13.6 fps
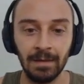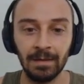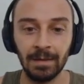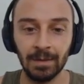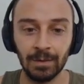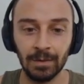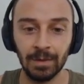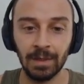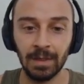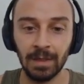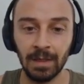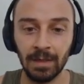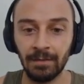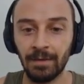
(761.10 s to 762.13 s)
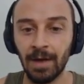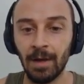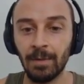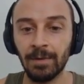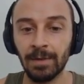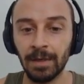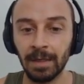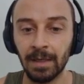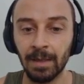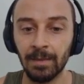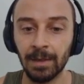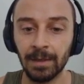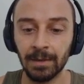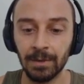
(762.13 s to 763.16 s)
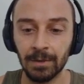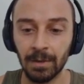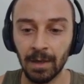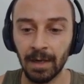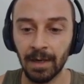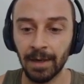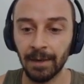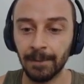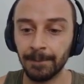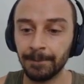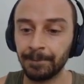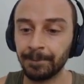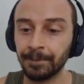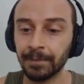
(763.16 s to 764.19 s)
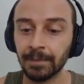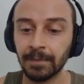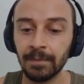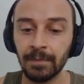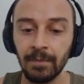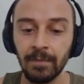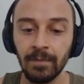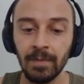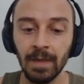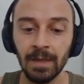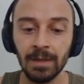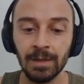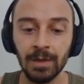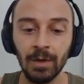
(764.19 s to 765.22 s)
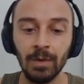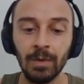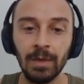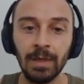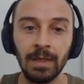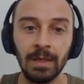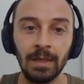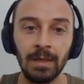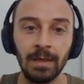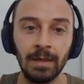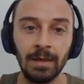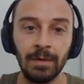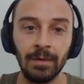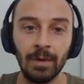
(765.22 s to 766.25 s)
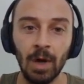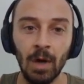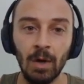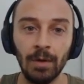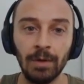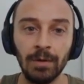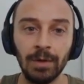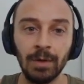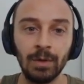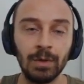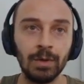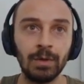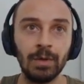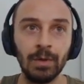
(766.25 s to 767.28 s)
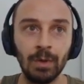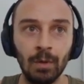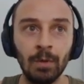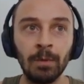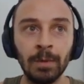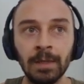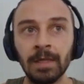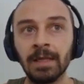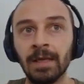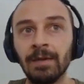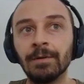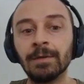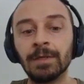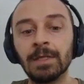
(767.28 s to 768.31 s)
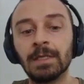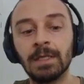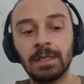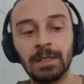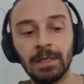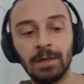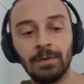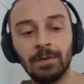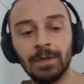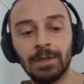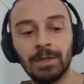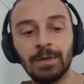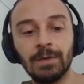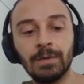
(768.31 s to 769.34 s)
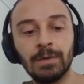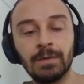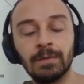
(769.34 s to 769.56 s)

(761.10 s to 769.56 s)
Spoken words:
That's really kind of how I'm thinking about this right now. So although you do normally level to 6 at 3-2,